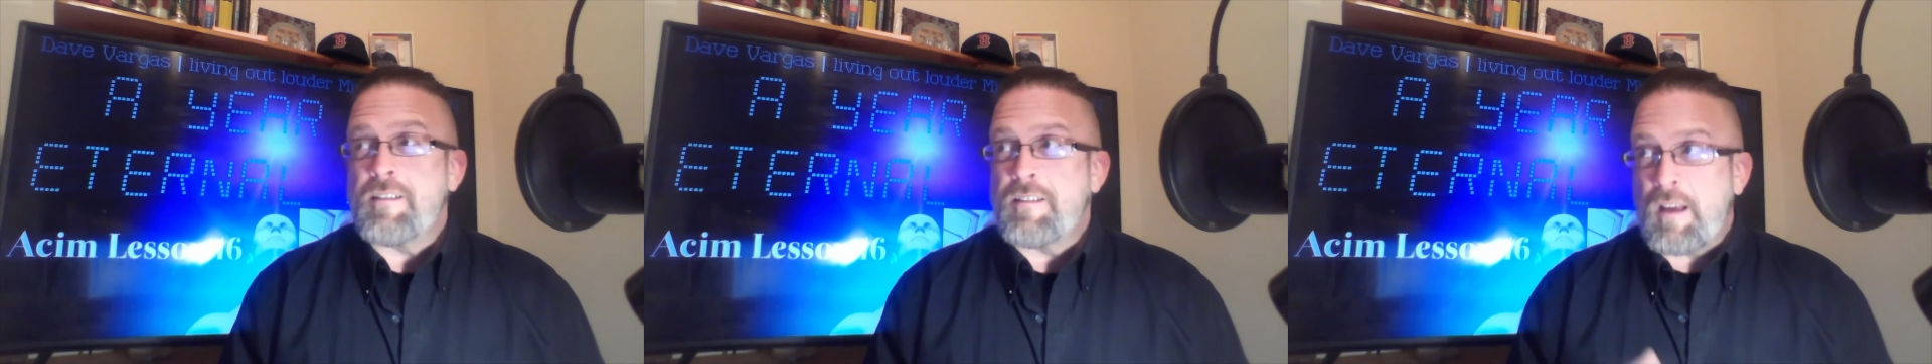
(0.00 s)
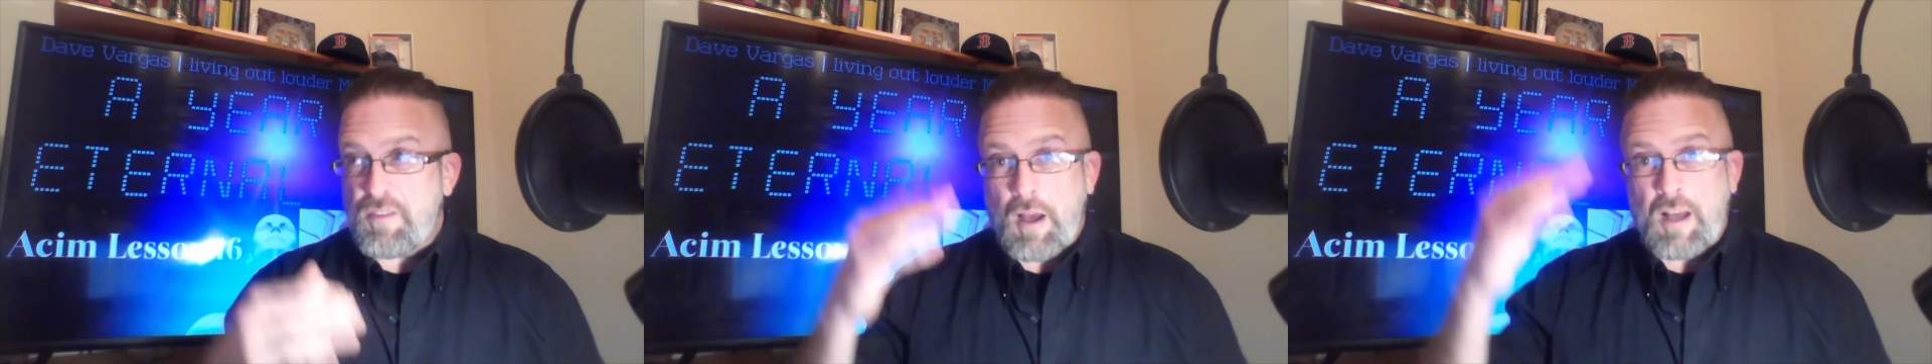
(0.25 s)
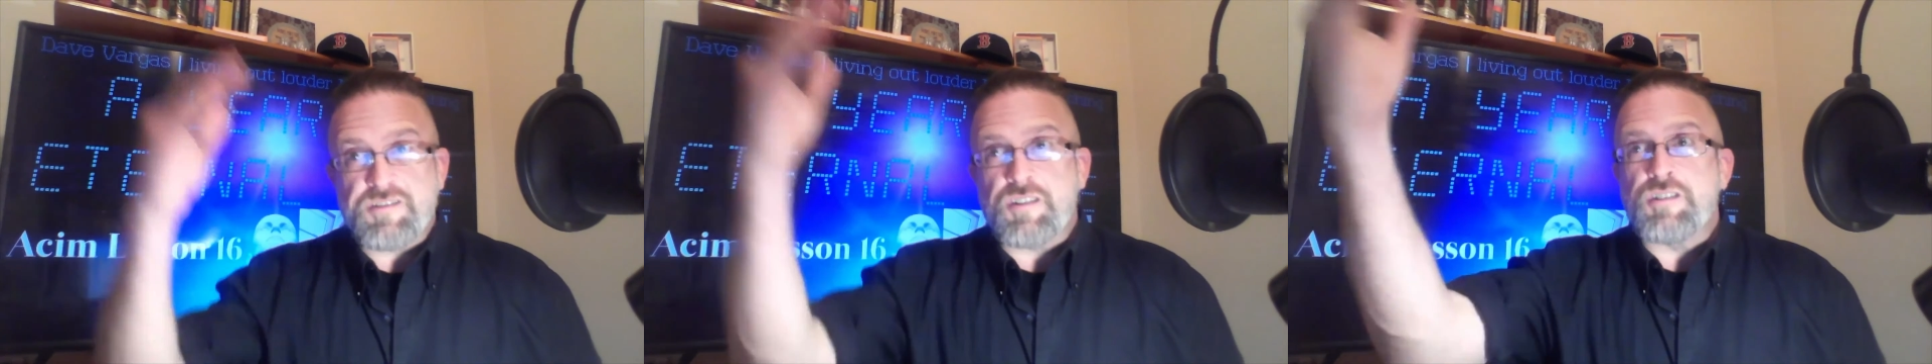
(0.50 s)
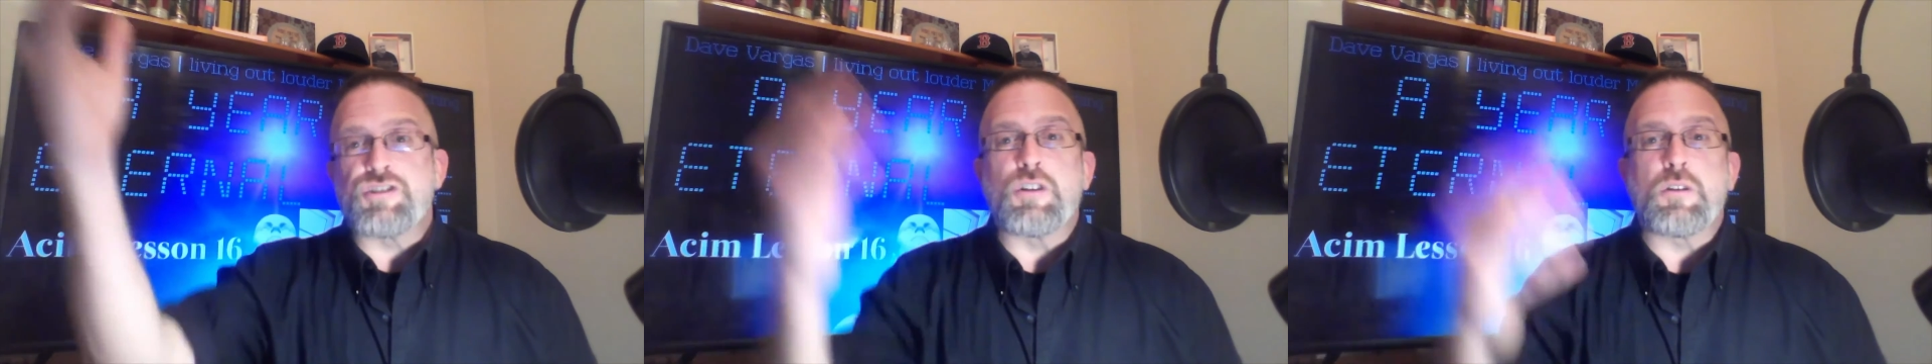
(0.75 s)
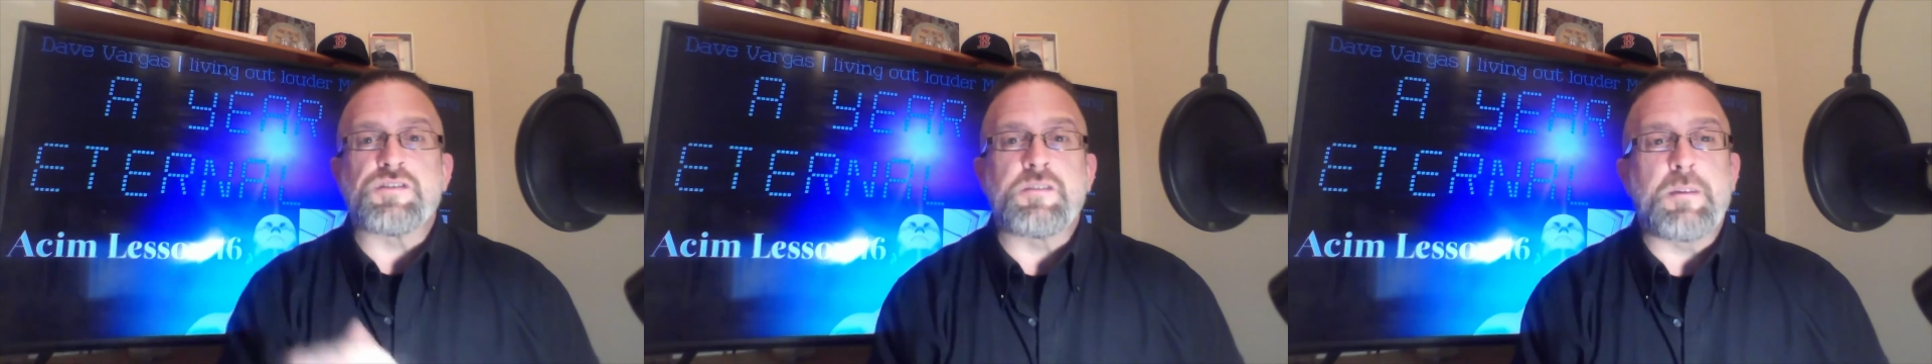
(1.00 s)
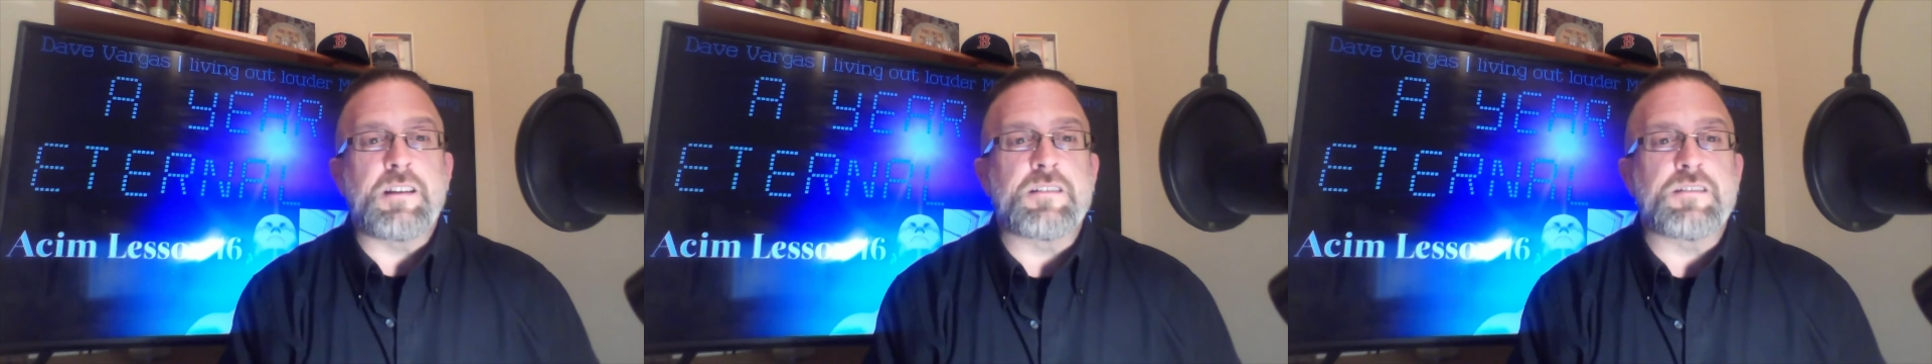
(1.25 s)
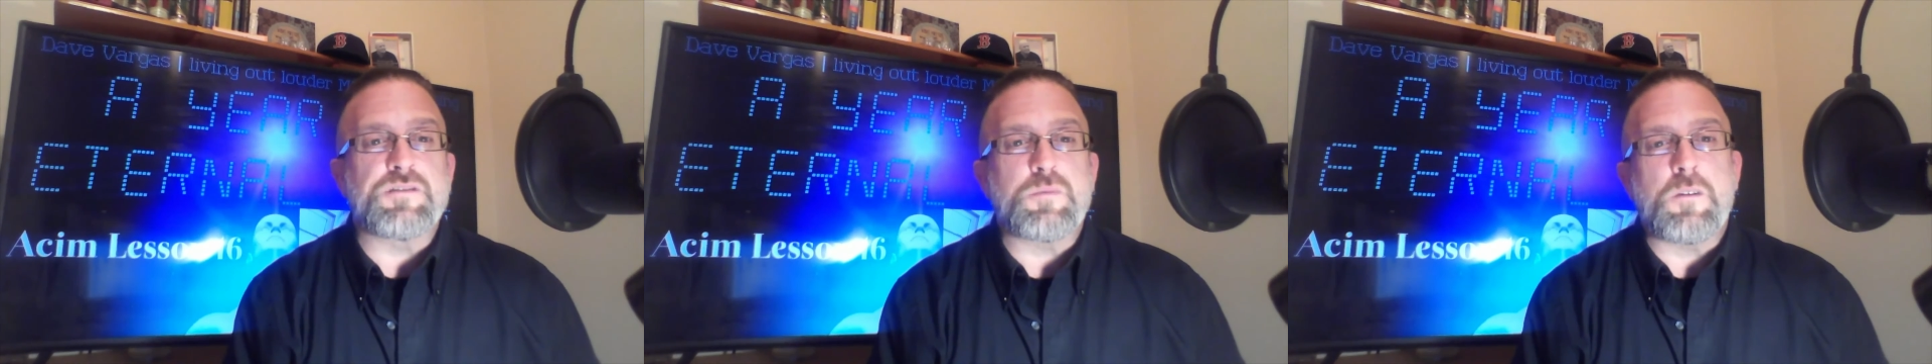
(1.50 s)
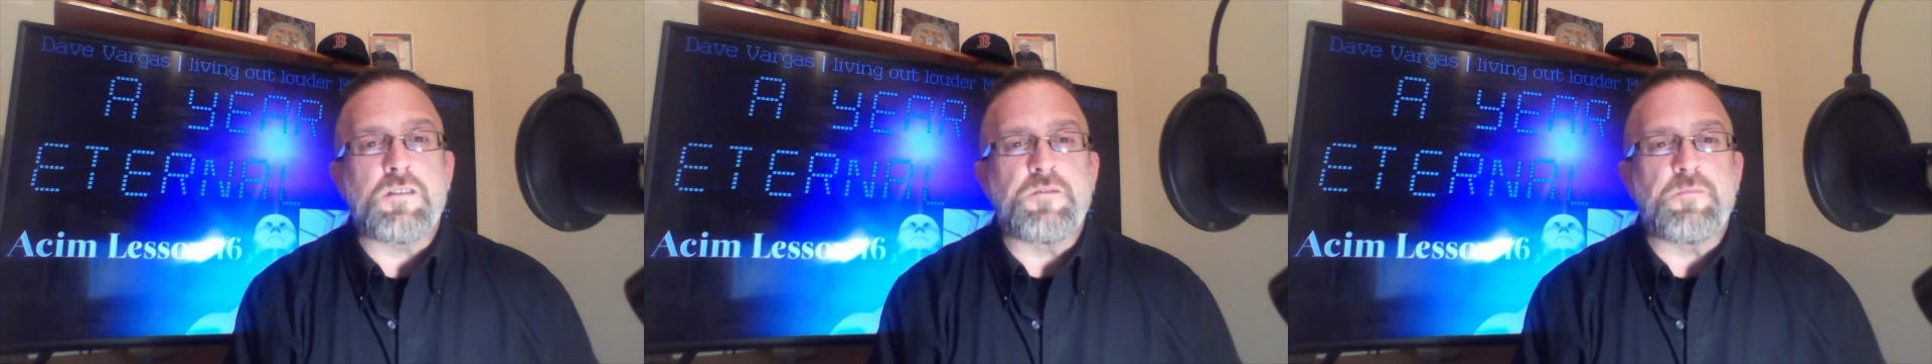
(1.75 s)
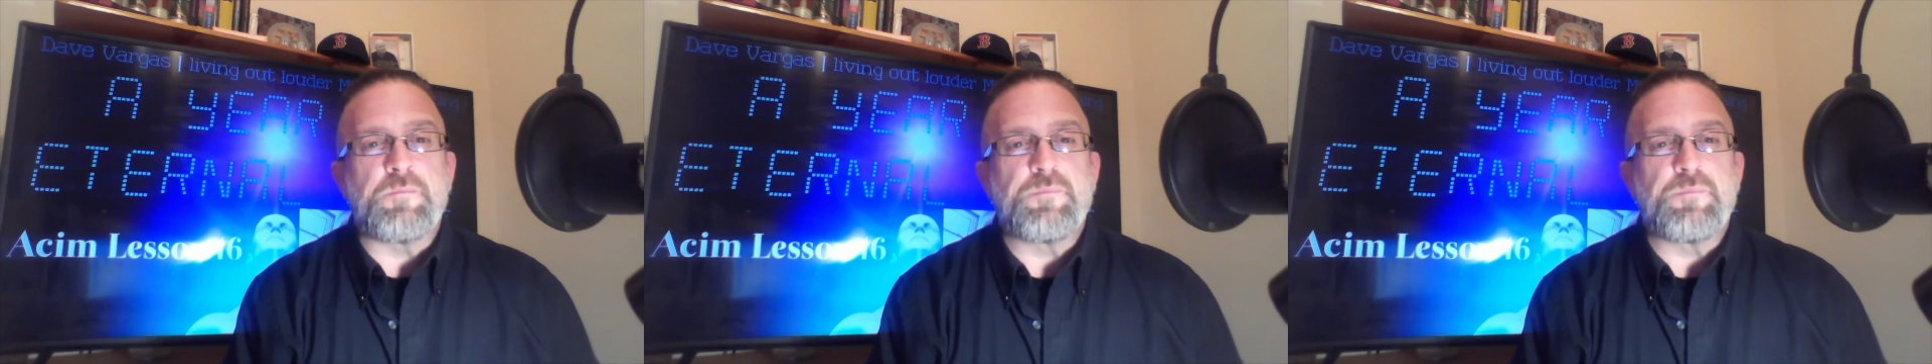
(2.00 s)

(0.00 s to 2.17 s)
our thoughts are going to show us a meaningless world.